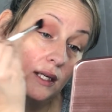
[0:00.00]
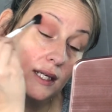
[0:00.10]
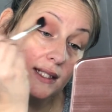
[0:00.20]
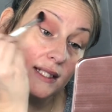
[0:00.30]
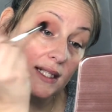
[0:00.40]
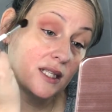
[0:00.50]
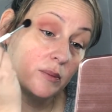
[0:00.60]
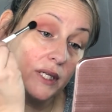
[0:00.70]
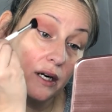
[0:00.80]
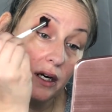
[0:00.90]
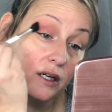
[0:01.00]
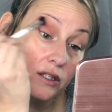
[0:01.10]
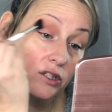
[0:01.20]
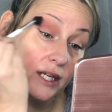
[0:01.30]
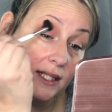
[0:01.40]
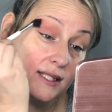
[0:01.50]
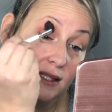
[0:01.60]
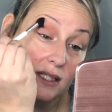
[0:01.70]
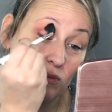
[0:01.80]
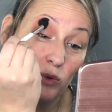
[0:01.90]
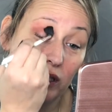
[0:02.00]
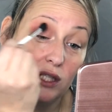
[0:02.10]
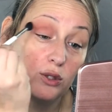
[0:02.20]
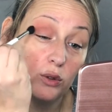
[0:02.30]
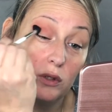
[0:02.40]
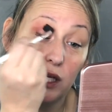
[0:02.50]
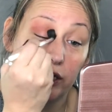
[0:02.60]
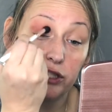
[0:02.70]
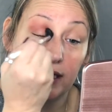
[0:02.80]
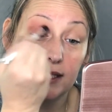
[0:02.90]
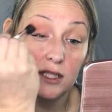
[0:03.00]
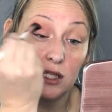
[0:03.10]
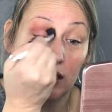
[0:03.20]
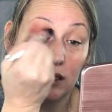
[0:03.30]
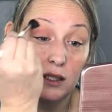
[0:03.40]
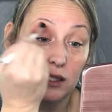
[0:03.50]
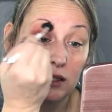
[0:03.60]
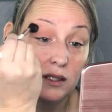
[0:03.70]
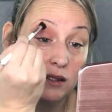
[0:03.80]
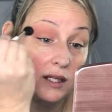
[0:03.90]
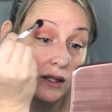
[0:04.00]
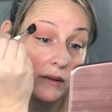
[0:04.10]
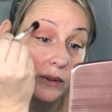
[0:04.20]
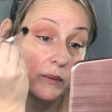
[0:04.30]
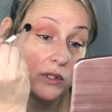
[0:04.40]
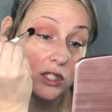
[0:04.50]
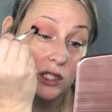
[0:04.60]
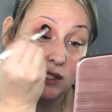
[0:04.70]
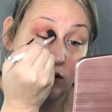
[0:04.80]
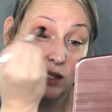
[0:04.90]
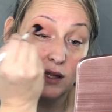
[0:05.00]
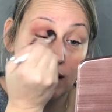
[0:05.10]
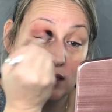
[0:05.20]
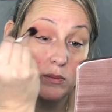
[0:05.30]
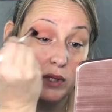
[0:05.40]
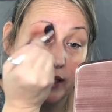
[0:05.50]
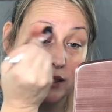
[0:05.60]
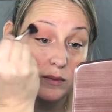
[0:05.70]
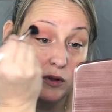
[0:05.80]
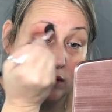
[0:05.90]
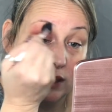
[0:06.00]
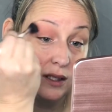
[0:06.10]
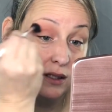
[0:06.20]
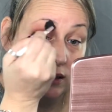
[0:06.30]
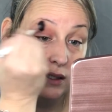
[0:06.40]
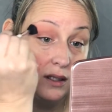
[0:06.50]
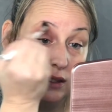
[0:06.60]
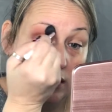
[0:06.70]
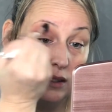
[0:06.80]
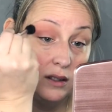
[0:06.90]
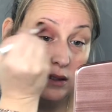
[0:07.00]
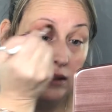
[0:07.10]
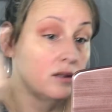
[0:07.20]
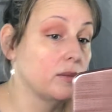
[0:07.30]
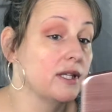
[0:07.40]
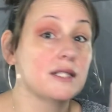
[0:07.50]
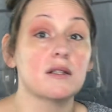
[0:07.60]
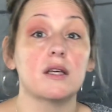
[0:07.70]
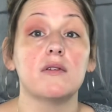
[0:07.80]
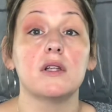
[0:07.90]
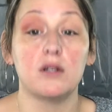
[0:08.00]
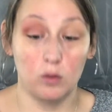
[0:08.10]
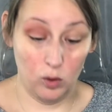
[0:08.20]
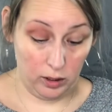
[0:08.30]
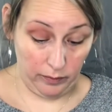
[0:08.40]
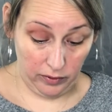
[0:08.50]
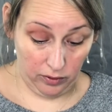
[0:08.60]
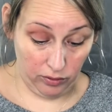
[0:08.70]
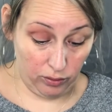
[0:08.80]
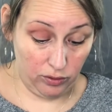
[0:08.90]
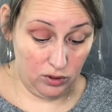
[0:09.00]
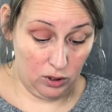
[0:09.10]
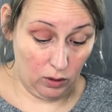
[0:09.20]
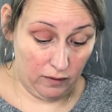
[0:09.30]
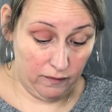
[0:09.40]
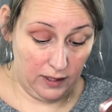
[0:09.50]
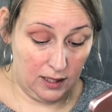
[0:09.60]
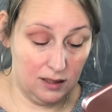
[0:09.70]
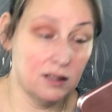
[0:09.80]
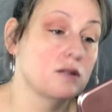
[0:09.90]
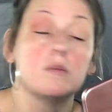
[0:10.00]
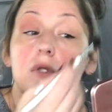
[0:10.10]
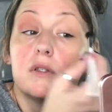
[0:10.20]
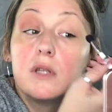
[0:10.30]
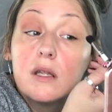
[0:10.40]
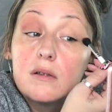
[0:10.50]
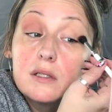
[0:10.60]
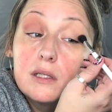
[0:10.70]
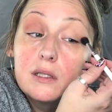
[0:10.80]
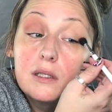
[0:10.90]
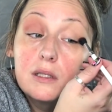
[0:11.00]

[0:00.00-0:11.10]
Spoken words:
because it's gonna be our really truly our transition color. The other one was just so that things blend smoothly, but this will give a little warmth to our face. The other side.